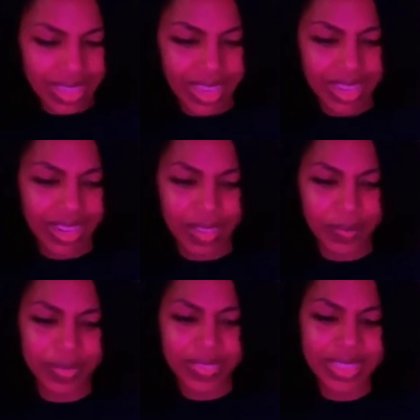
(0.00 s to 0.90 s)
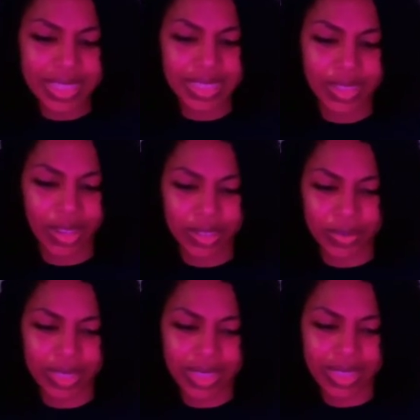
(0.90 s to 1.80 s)
And this isn't y'all's
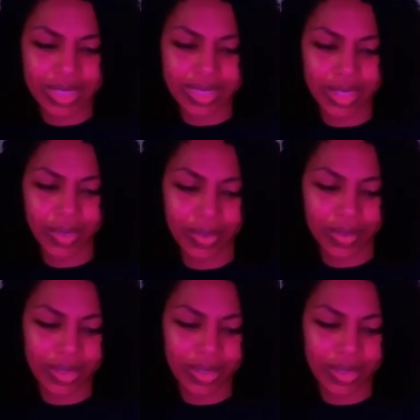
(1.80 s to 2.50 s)
reading, because I know,